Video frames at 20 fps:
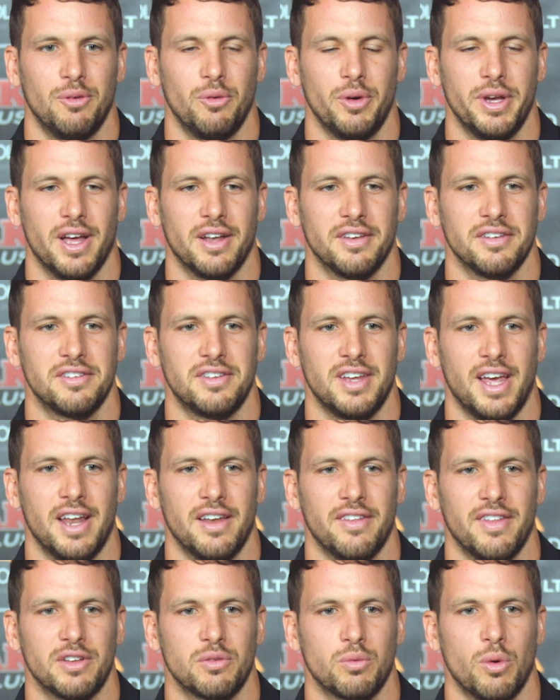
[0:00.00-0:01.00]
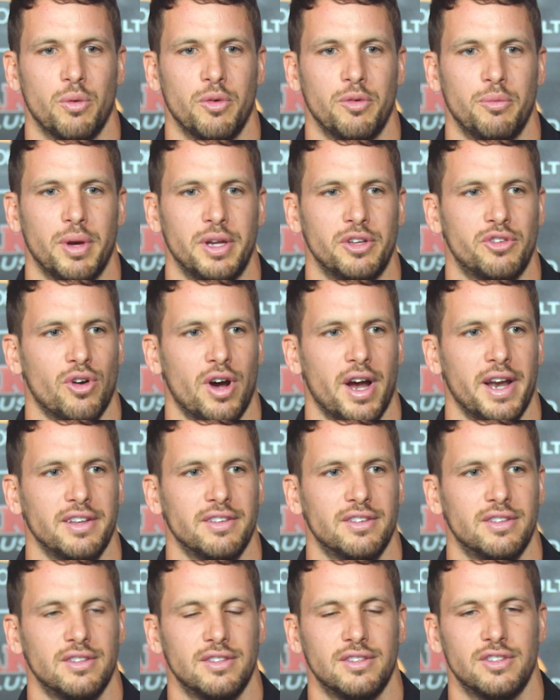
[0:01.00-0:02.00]
we understand, and that's what we've been
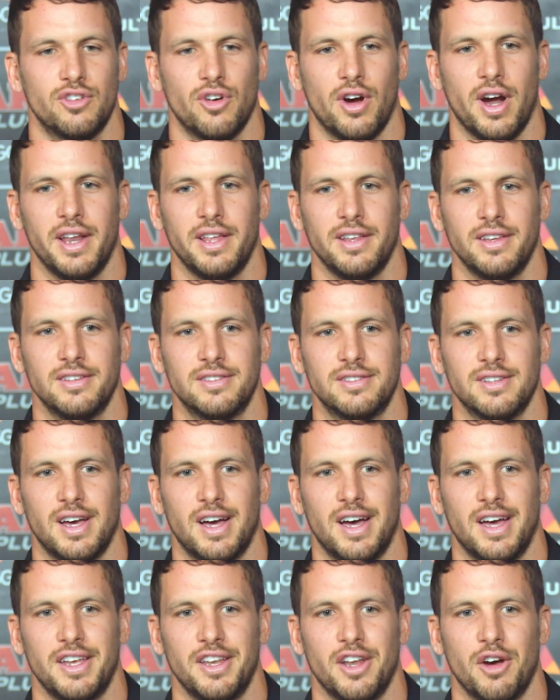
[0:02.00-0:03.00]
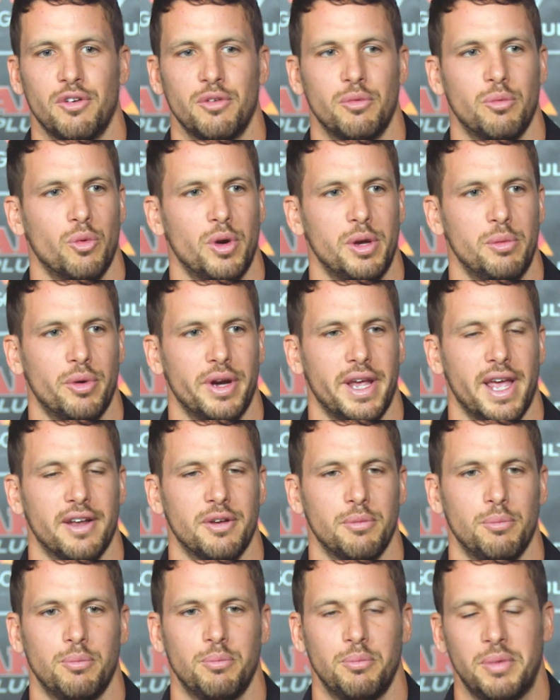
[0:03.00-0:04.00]
training is if we bring
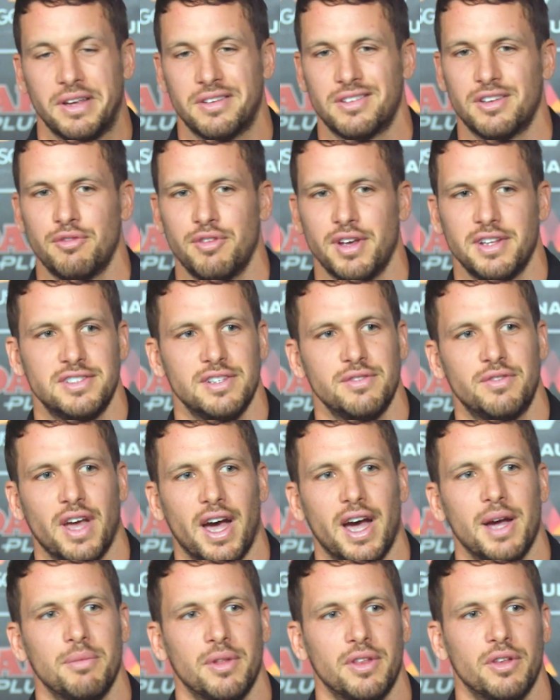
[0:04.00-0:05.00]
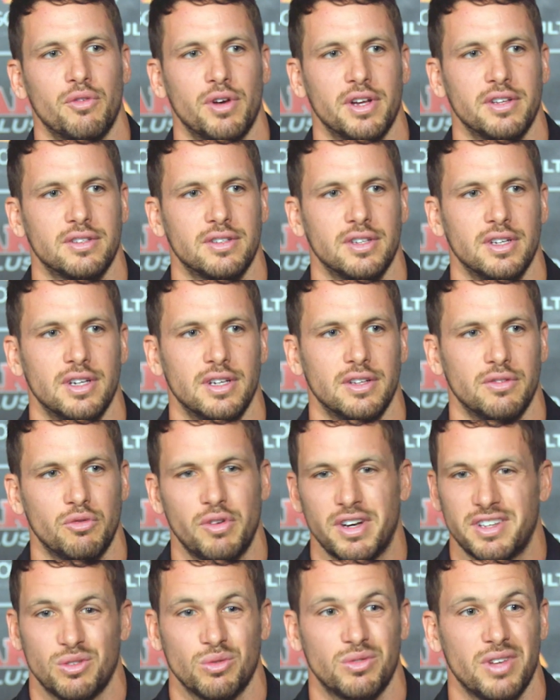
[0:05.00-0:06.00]
out the best defensive game, then the
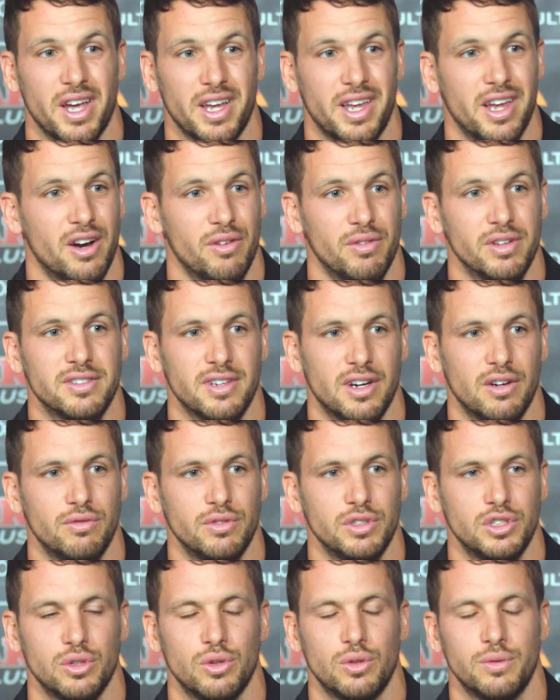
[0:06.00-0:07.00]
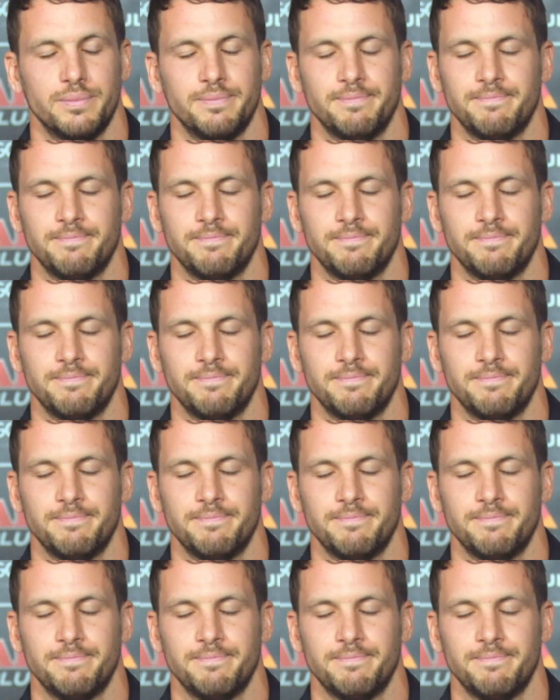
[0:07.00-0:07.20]
rest will take care of itself for sure.